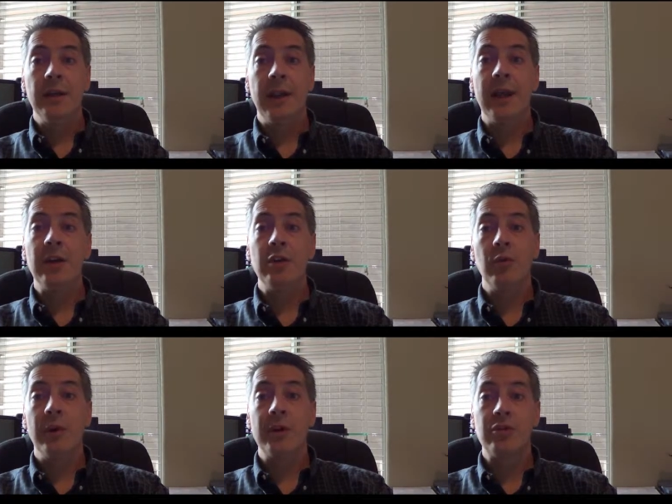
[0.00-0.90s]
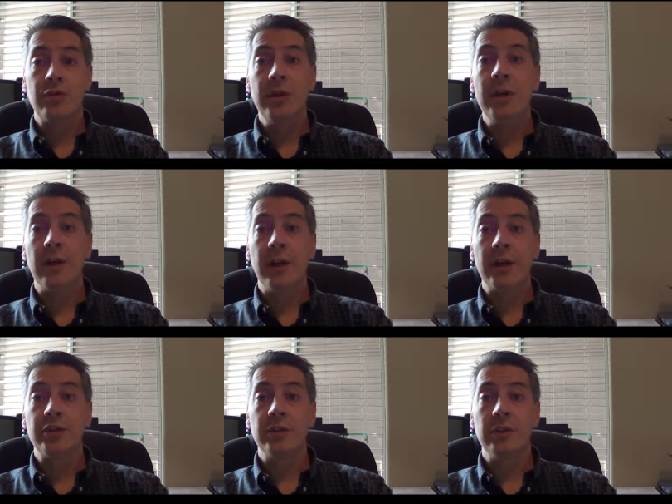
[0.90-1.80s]
Canada-U.S. treaty
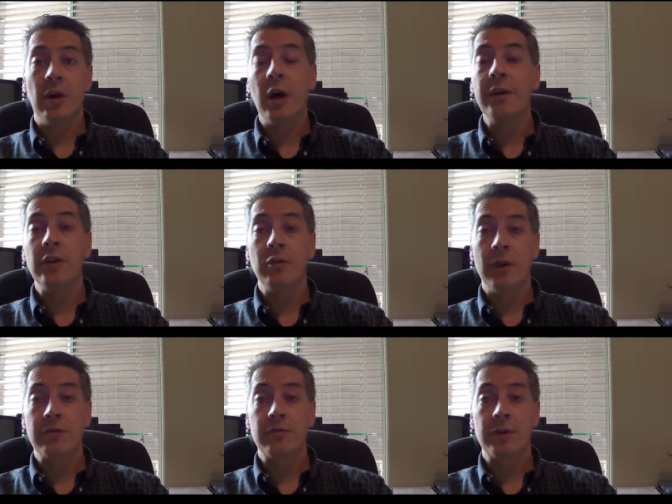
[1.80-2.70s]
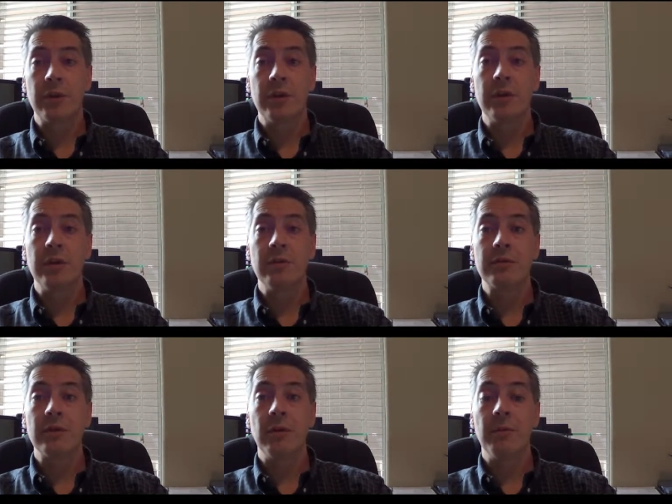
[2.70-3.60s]
election on the U.S. return to do
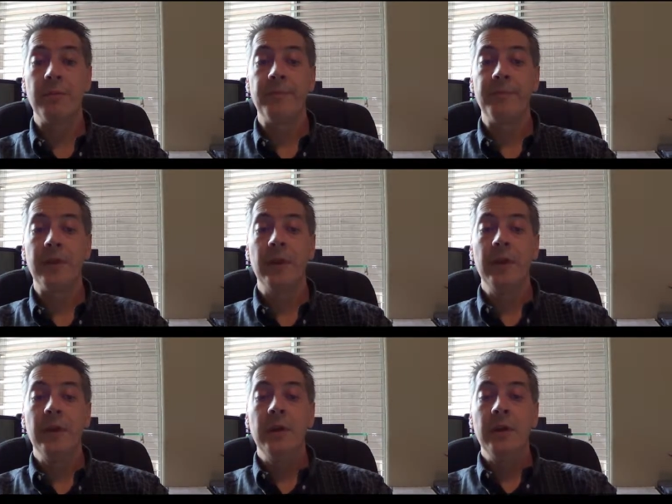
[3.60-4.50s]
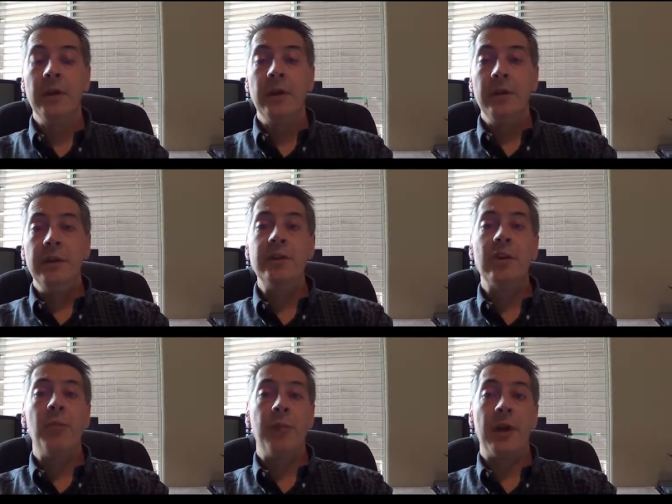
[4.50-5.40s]
so. These
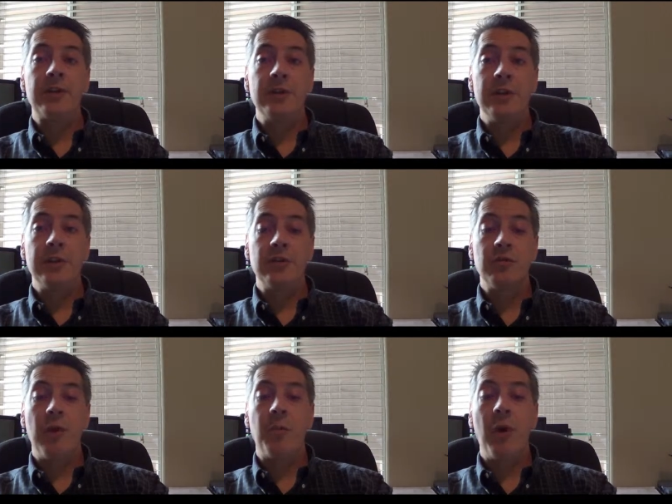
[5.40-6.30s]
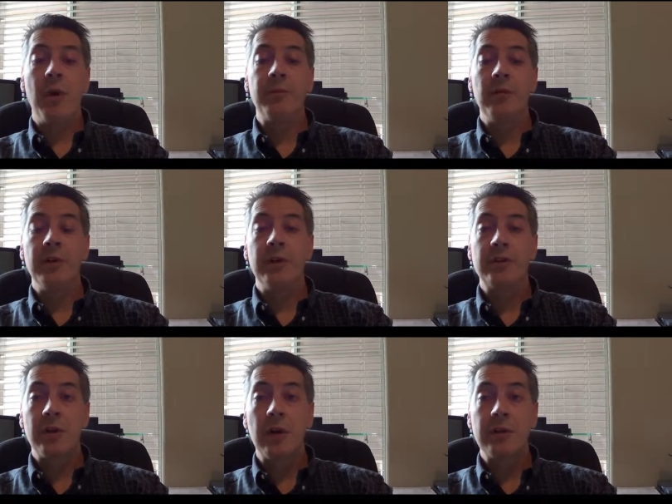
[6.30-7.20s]
complexities is what prompted me to
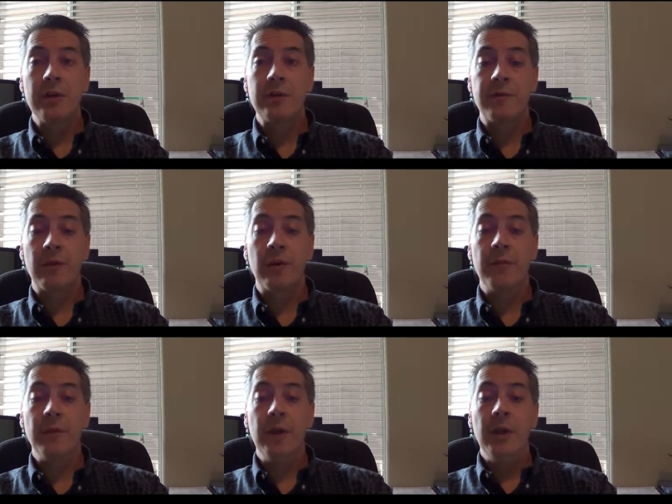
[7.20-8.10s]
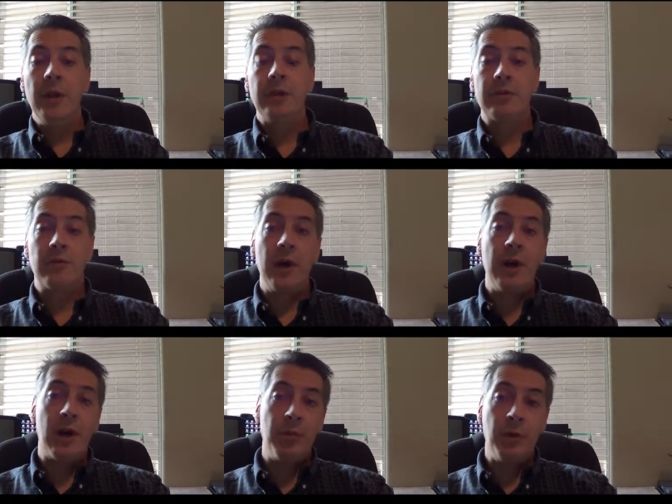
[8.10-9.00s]
start this firm and to
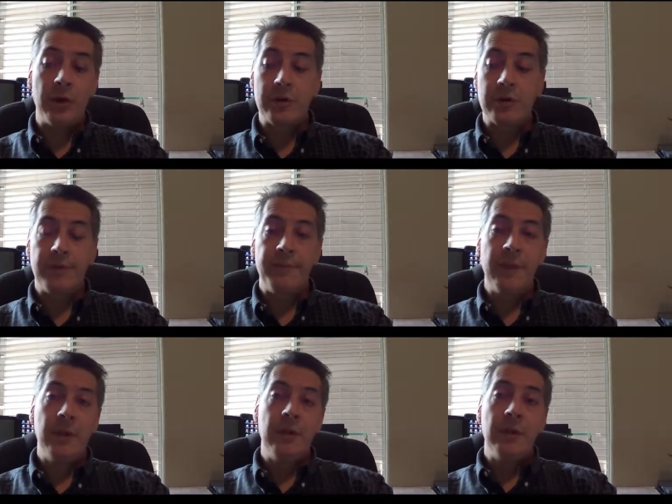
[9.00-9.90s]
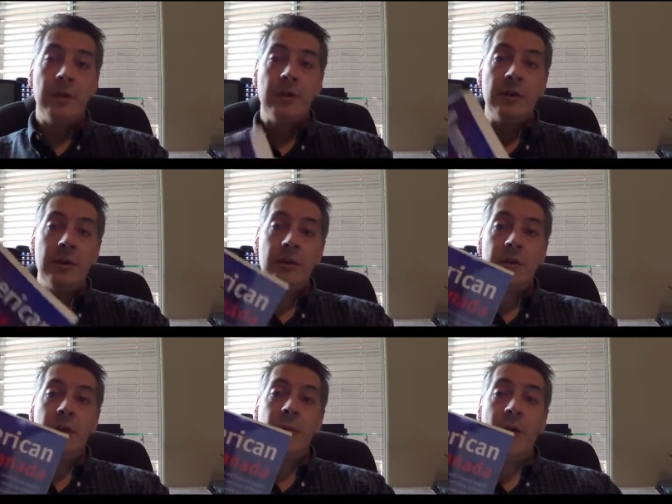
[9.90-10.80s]
write our books,
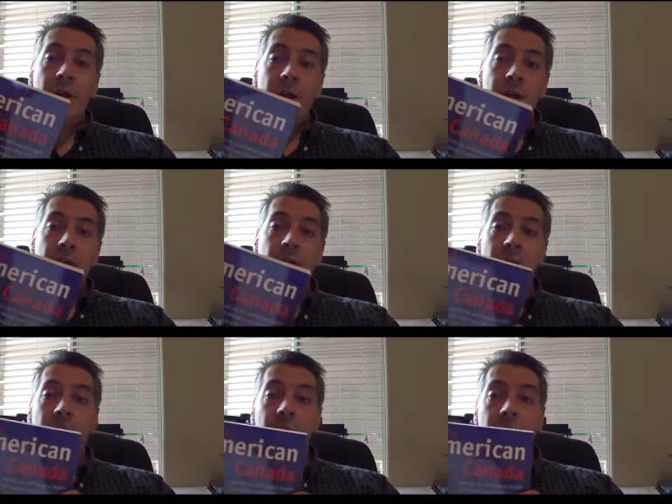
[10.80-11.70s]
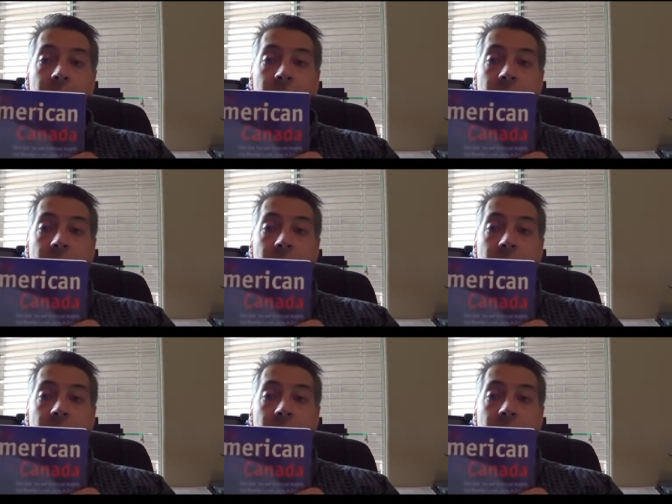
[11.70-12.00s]
The American in Canada